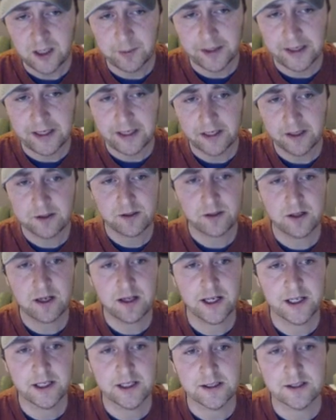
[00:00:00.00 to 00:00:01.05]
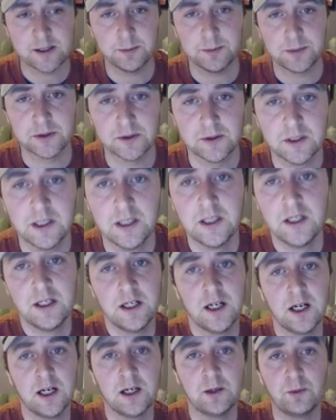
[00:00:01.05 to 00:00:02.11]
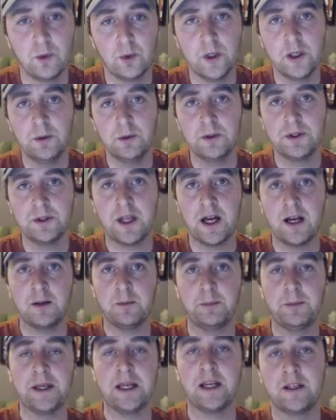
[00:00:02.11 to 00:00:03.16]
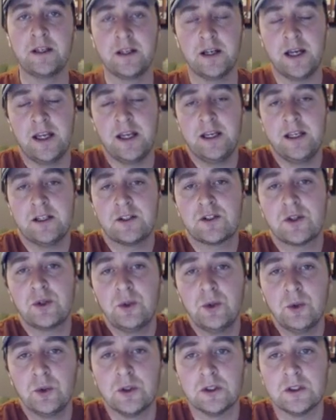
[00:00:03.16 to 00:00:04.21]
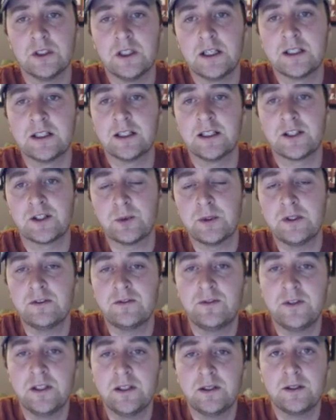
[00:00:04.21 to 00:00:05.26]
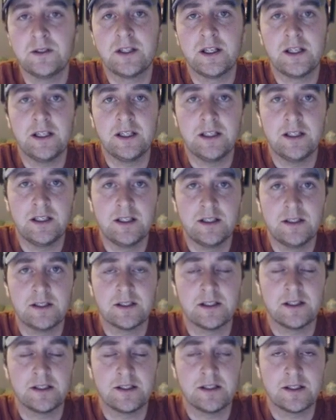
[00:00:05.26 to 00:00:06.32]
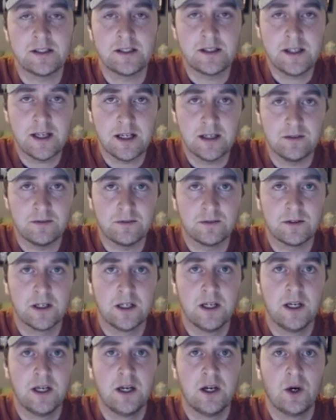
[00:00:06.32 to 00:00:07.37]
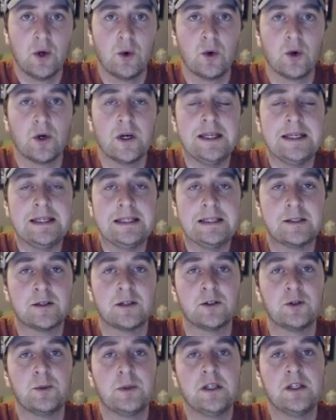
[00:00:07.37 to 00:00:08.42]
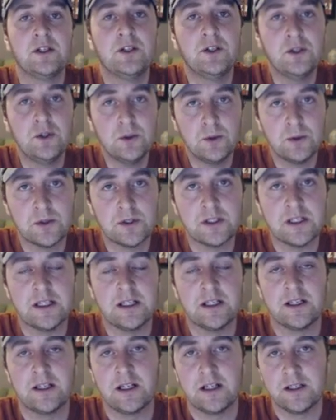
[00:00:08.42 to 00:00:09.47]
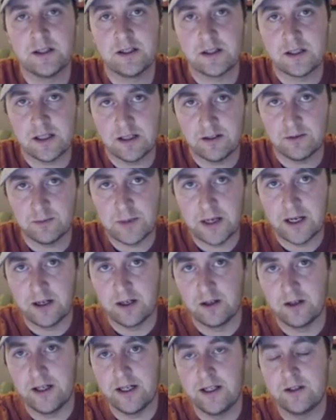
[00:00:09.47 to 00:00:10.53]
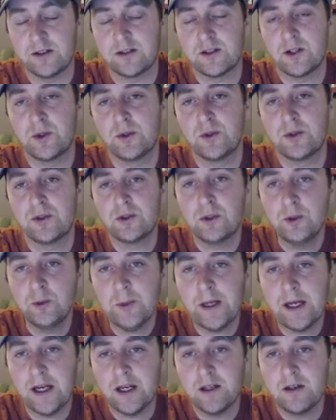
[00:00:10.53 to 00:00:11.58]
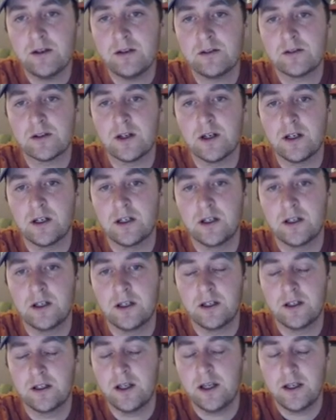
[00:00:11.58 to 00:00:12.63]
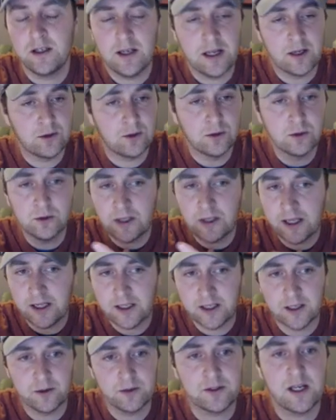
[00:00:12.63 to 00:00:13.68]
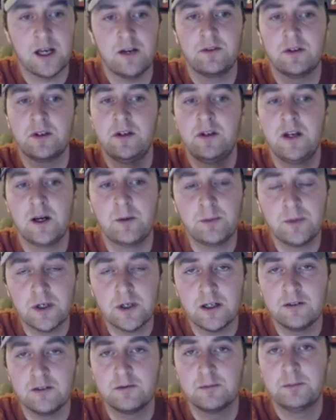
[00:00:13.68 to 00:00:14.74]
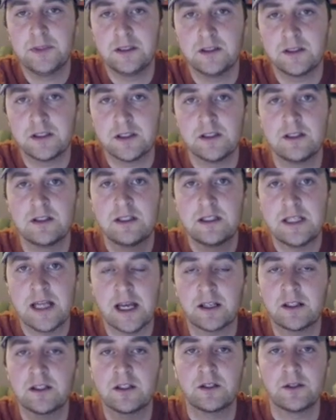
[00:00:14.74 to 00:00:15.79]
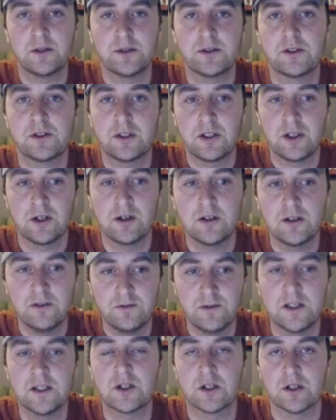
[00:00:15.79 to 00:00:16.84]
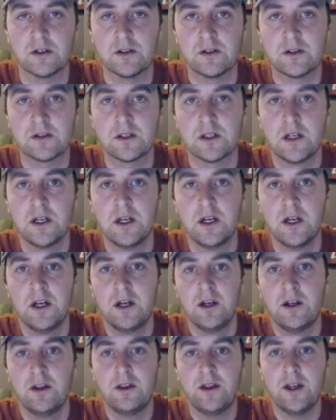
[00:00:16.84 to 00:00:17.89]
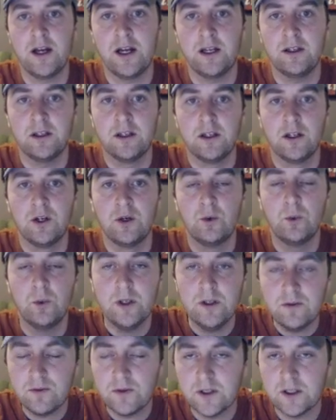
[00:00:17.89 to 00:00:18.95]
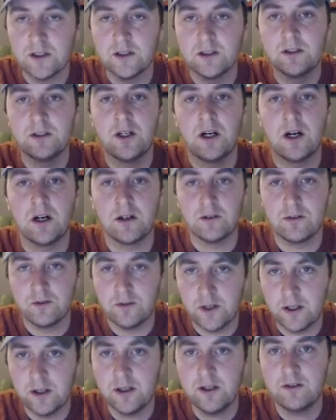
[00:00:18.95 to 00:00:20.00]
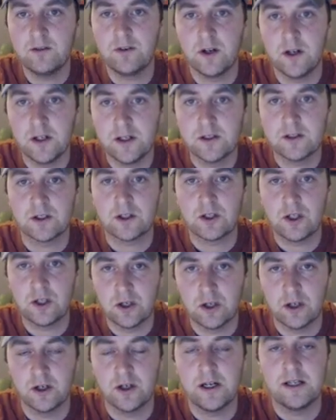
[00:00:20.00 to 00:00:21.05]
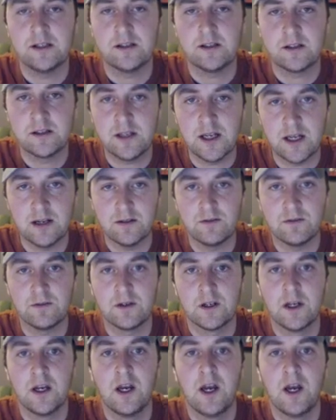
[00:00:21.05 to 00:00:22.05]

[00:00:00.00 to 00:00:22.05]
answer to that is simple. We will not ban any tool unless we feel that it is unsafe or it is going to be used in an unsafe manner. And so Zoom has, and Google Hangouts have a number of built-in technical security features that we feel are very, very secure and safe.